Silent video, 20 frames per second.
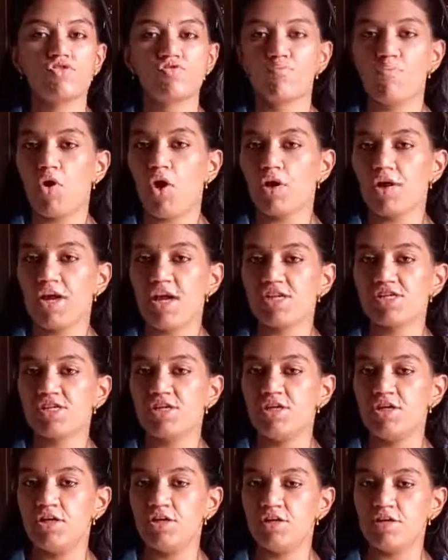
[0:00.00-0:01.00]
blockage
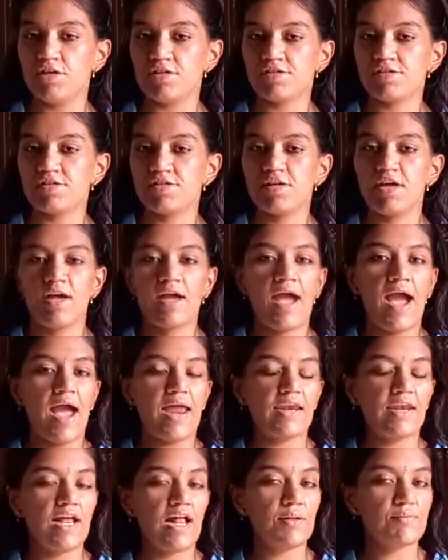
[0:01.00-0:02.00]
in ears
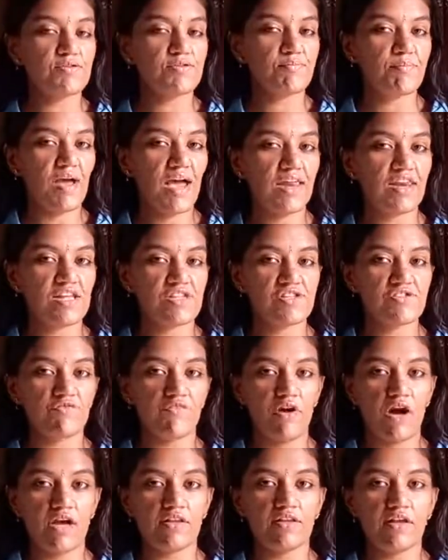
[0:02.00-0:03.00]
and helps balance
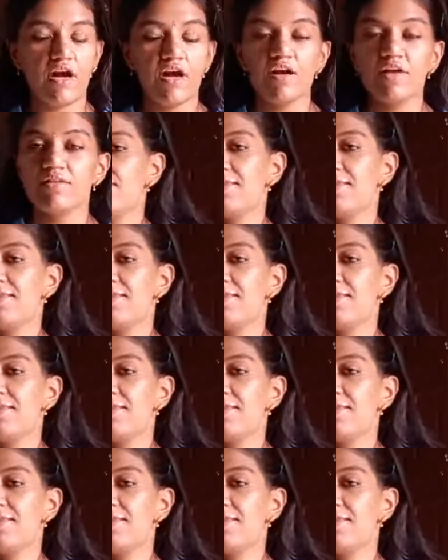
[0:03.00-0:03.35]
vada,